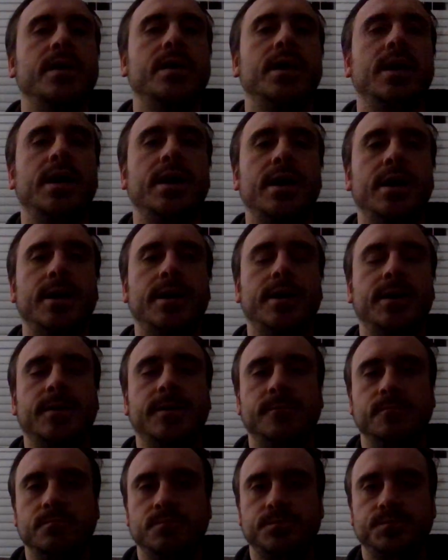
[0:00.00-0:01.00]

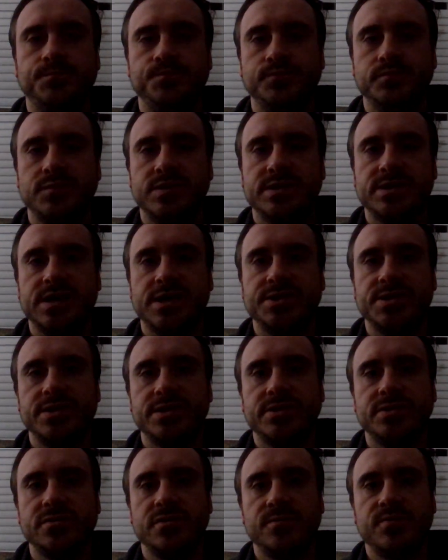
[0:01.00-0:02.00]
Such an
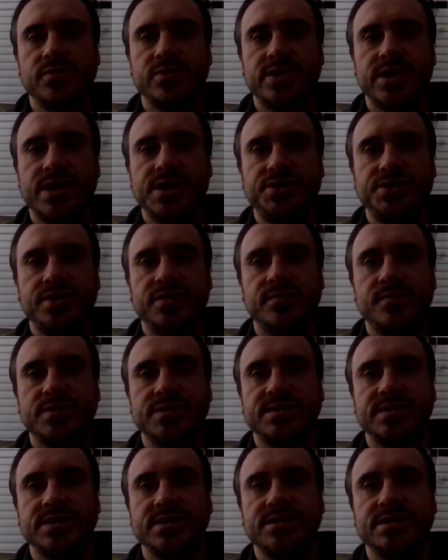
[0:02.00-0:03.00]
interpretation
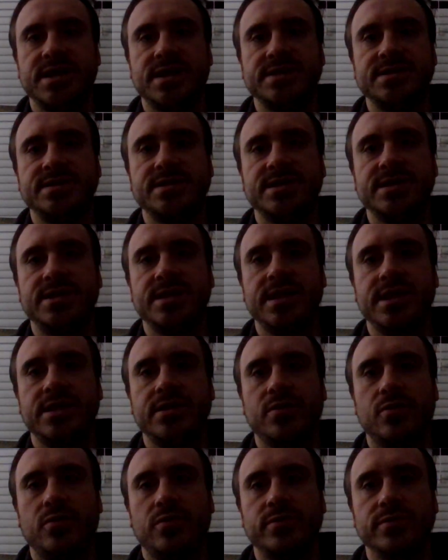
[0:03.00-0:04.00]
was suggested in
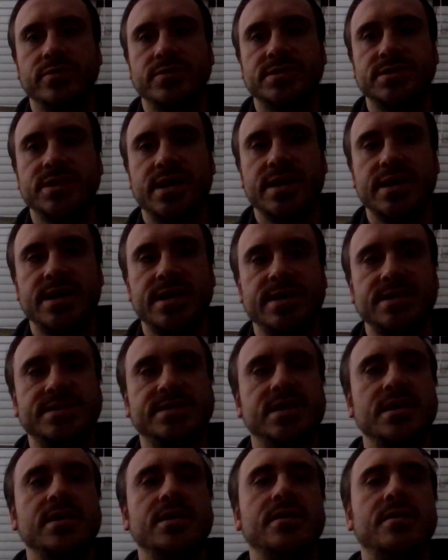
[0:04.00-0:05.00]
older
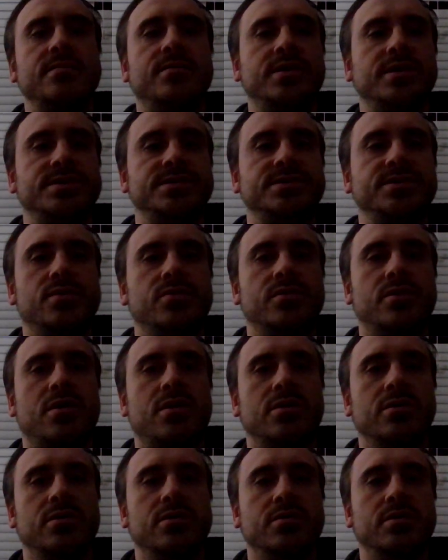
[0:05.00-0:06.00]
studies, but is no
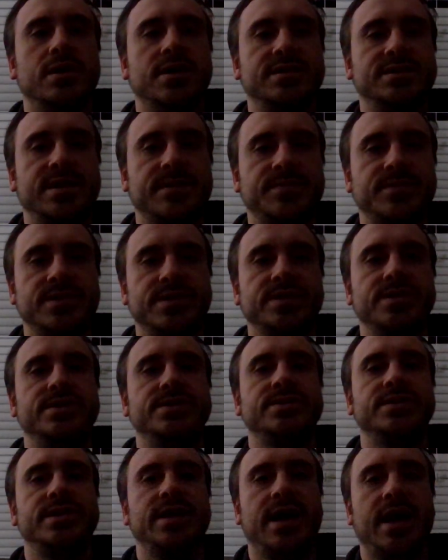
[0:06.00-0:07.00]
longer accepted
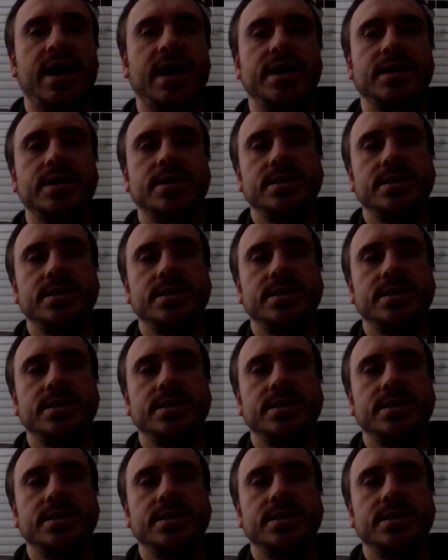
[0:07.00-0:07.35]
today.